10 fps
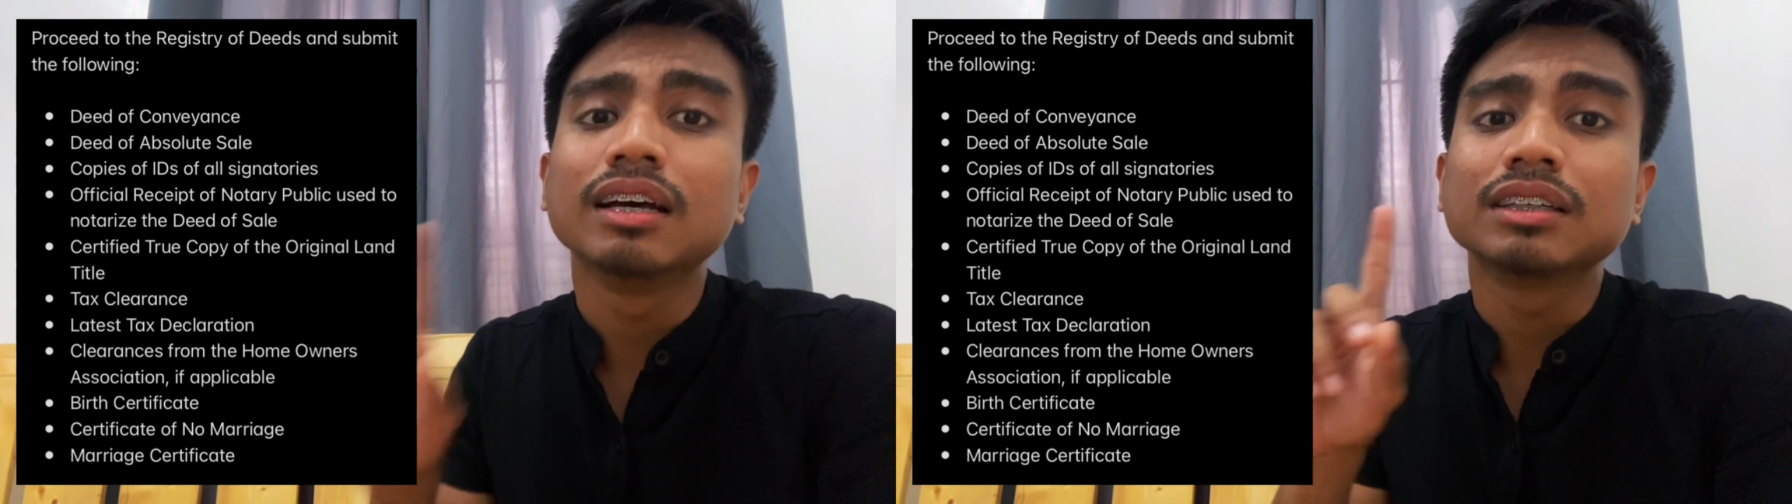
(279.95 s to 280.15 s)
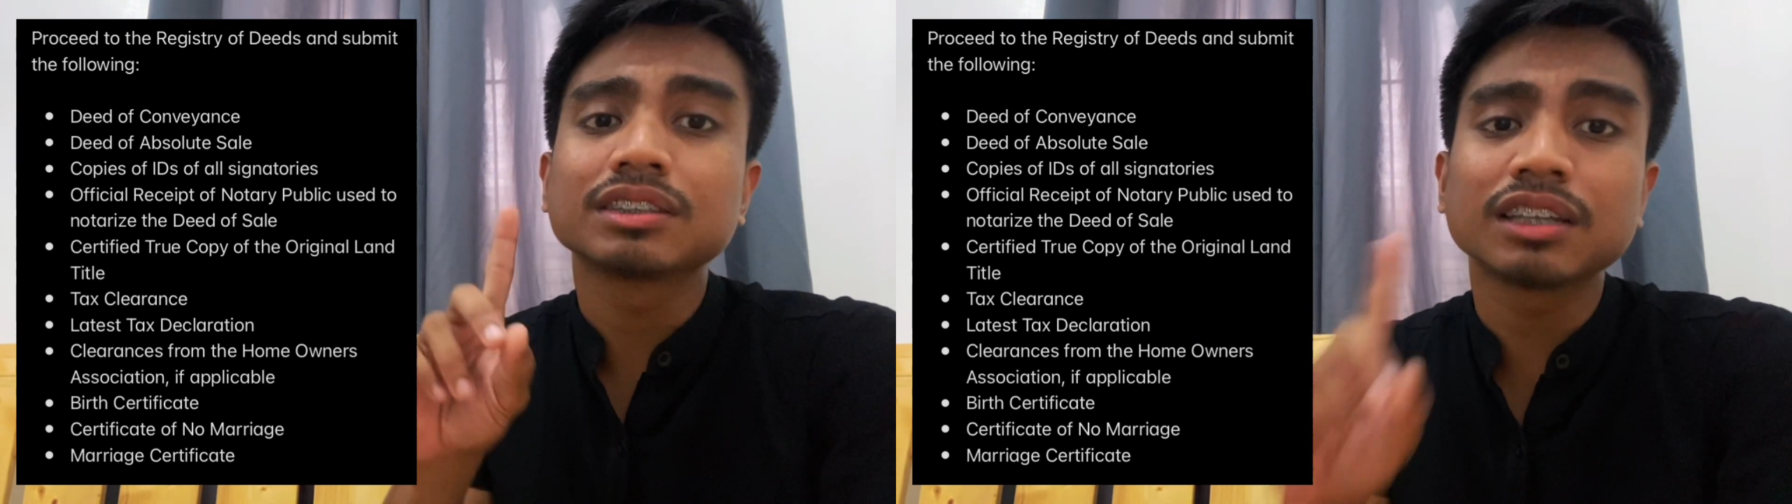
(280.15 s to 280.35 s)

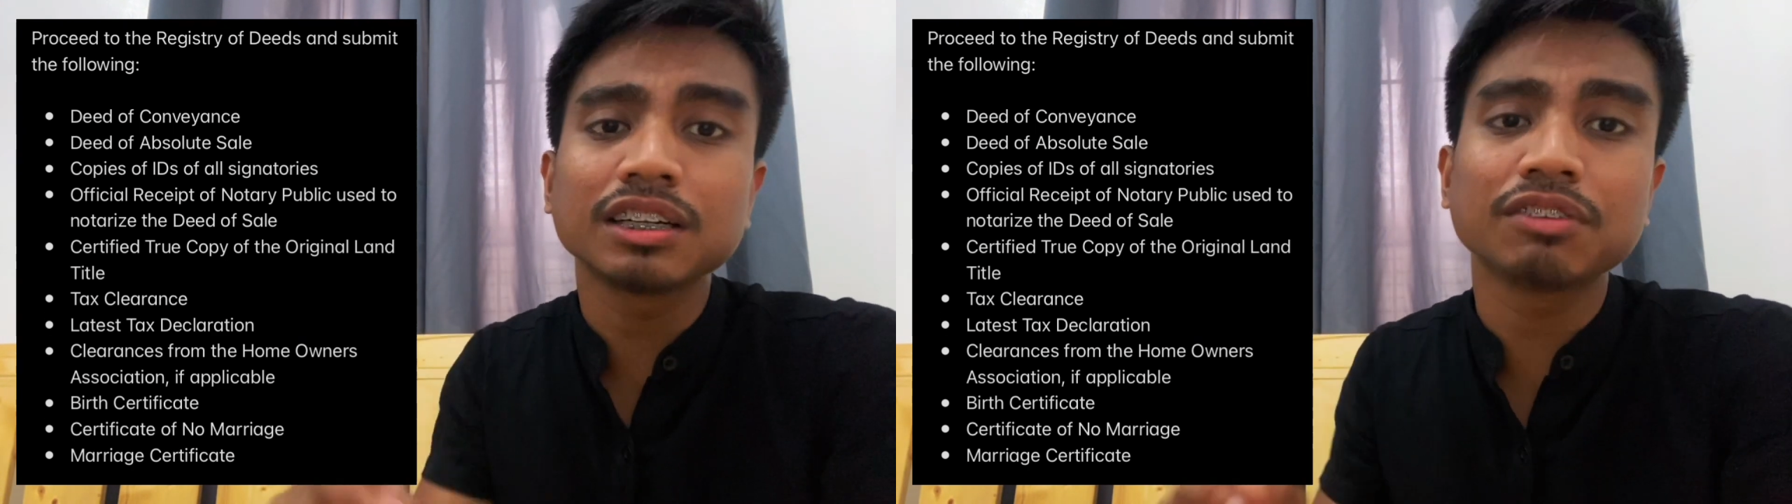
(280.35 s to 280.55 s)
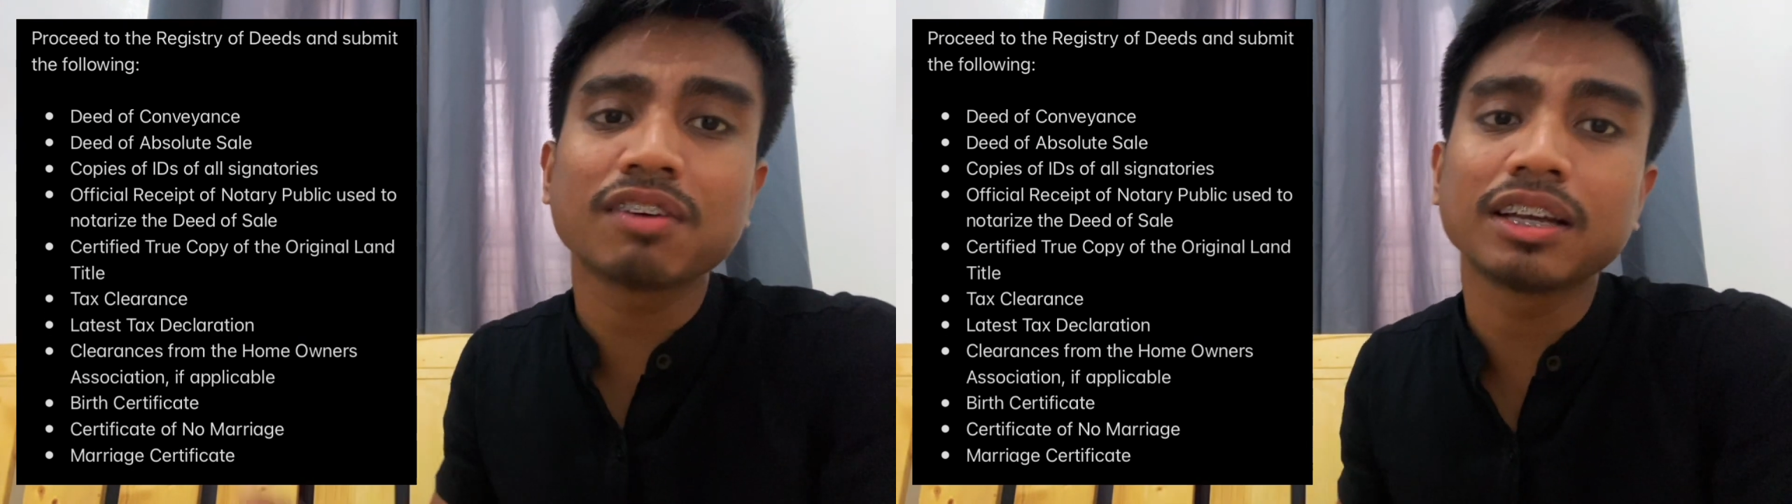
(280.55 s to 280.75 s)

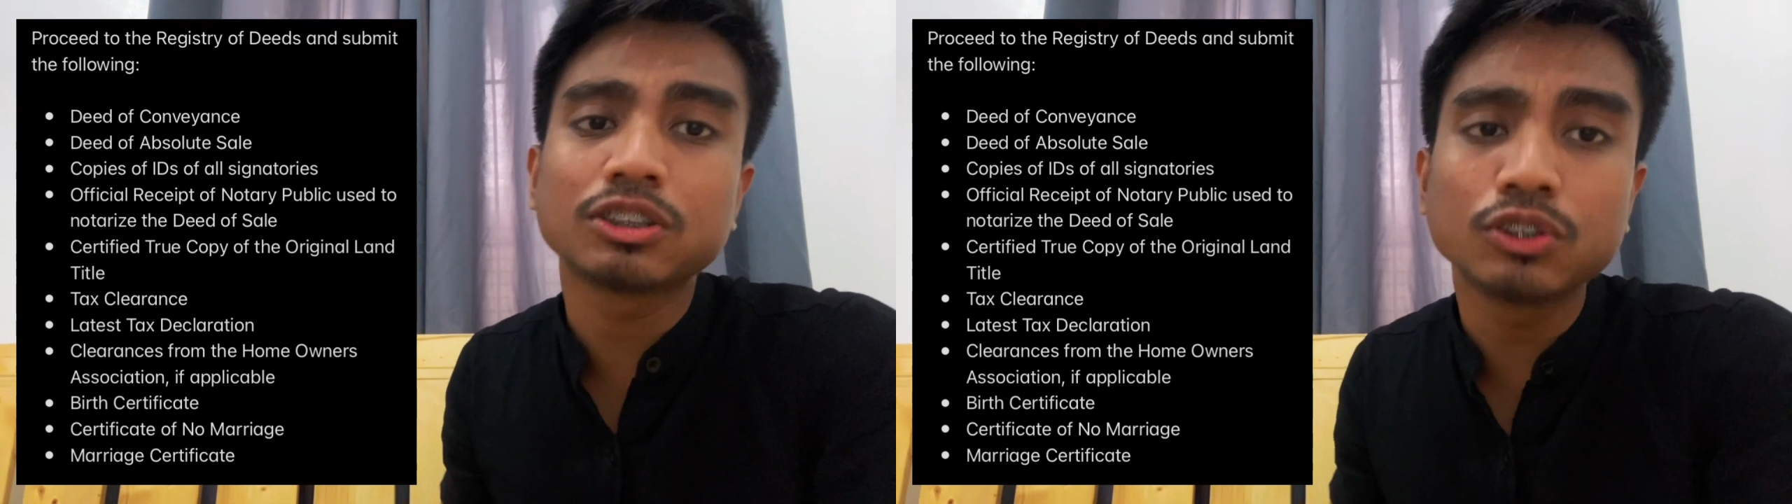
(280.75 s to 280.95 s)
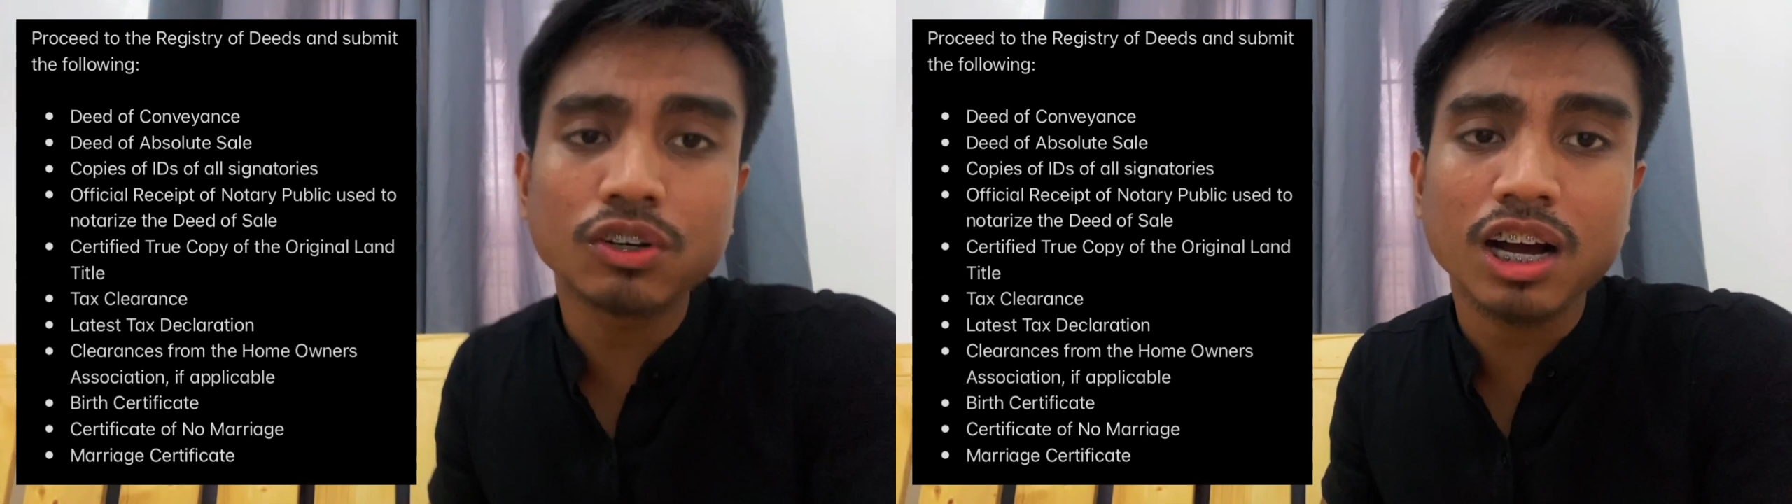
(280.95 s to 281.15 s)
certified
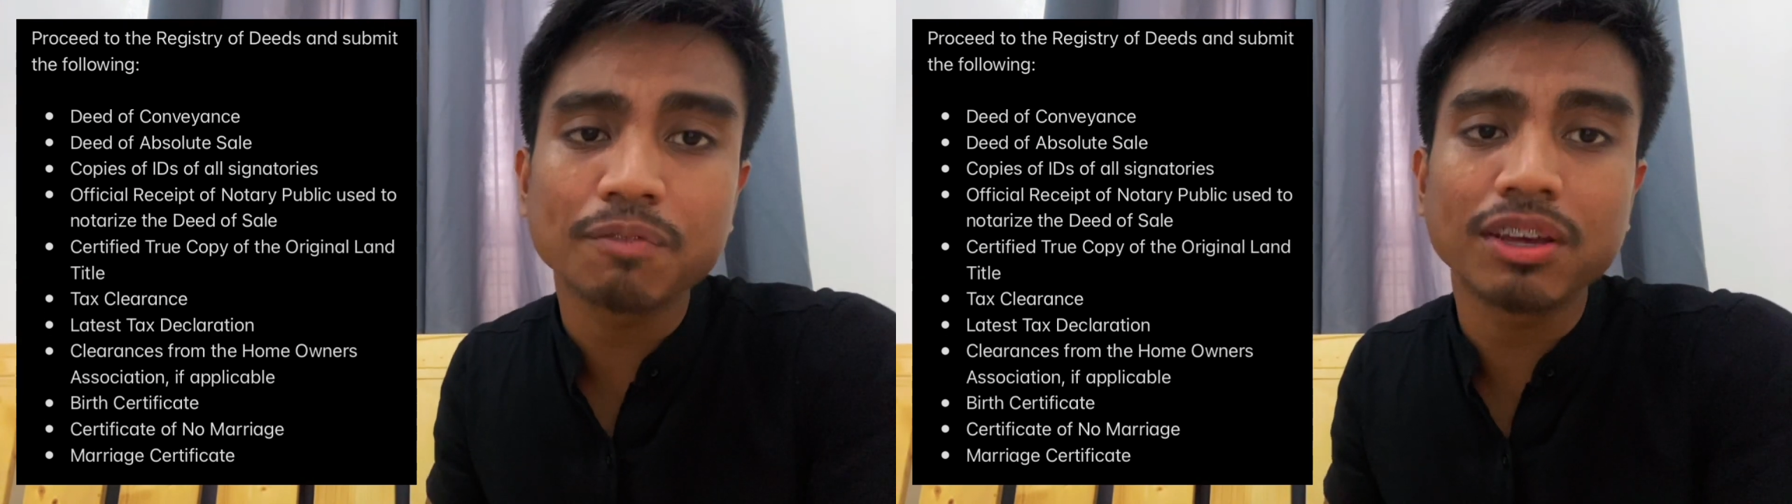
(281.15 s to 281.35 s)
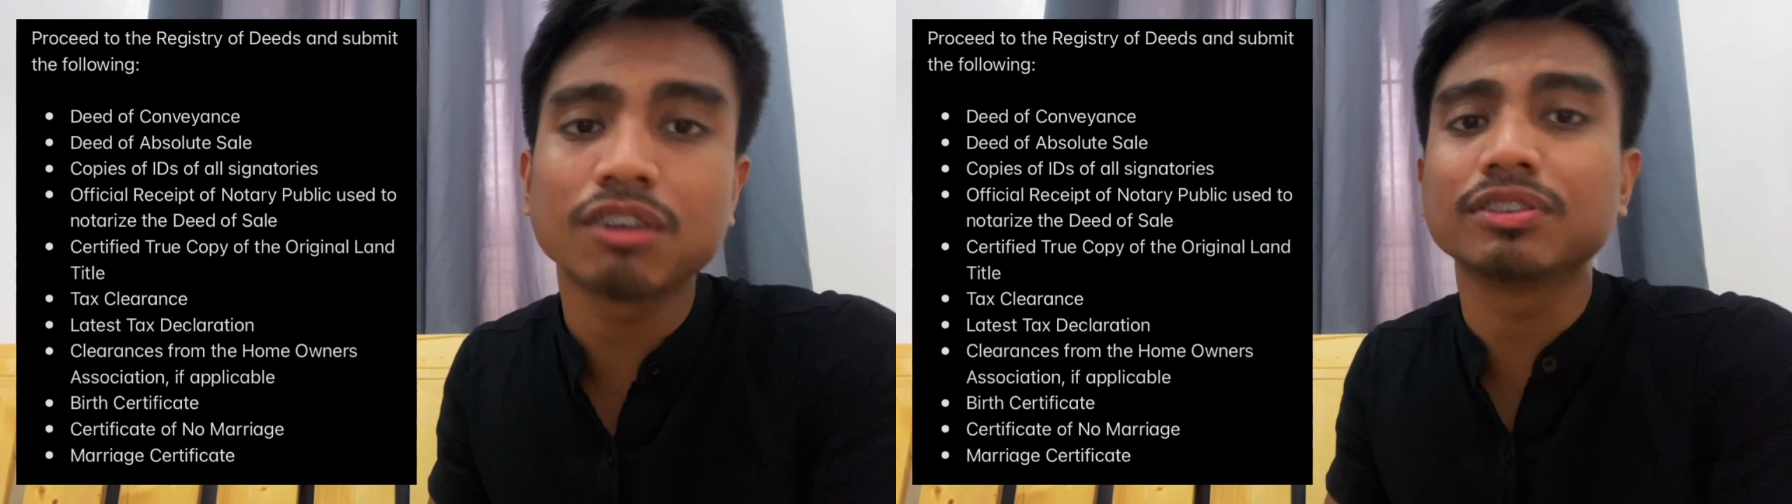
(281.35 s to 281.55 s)
true copy of